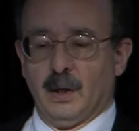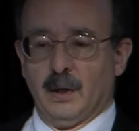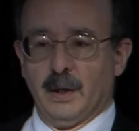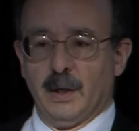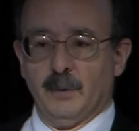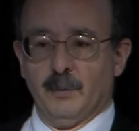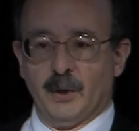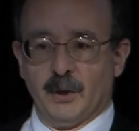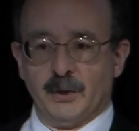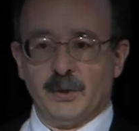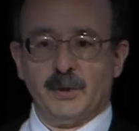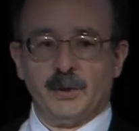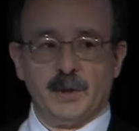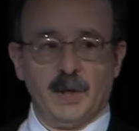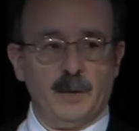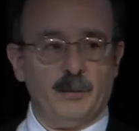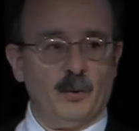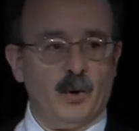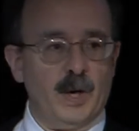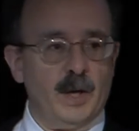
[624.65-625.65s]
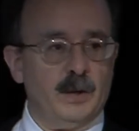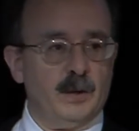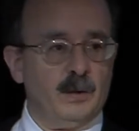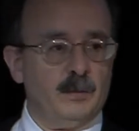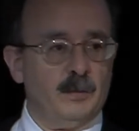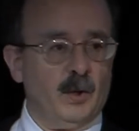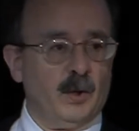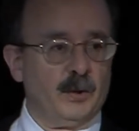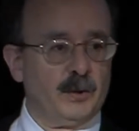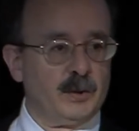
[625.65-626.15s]
in much the same way that
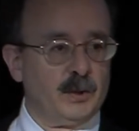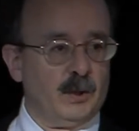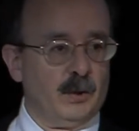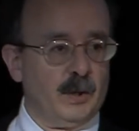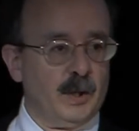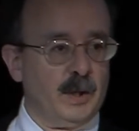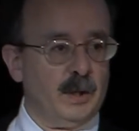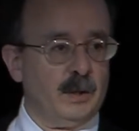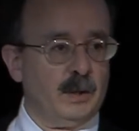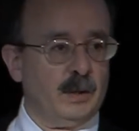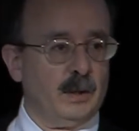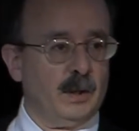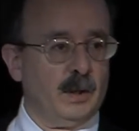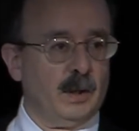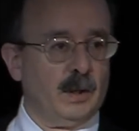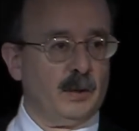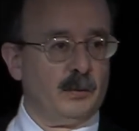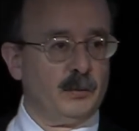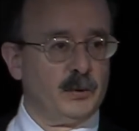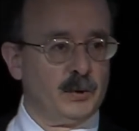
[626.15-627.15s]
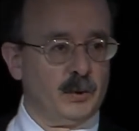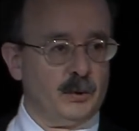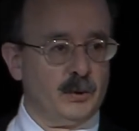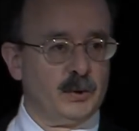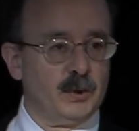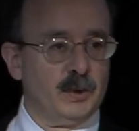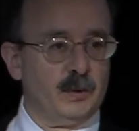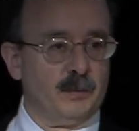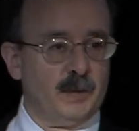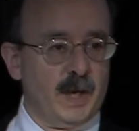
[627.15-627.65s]
military
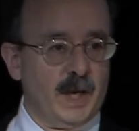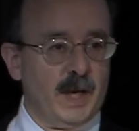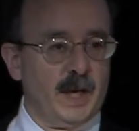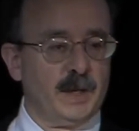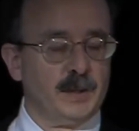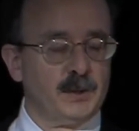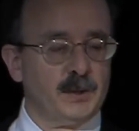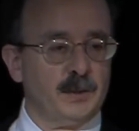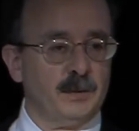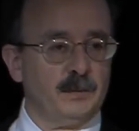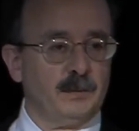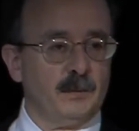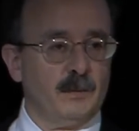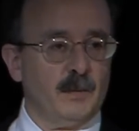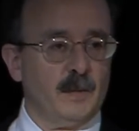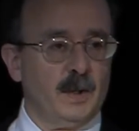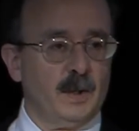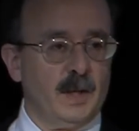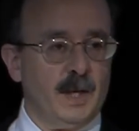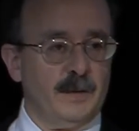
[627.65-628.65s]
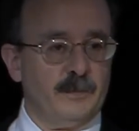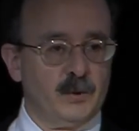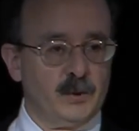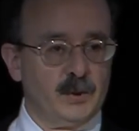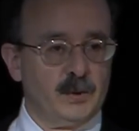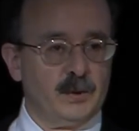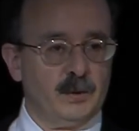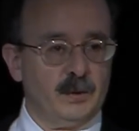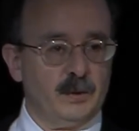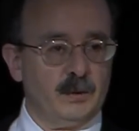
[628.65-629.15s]
research in the past gave us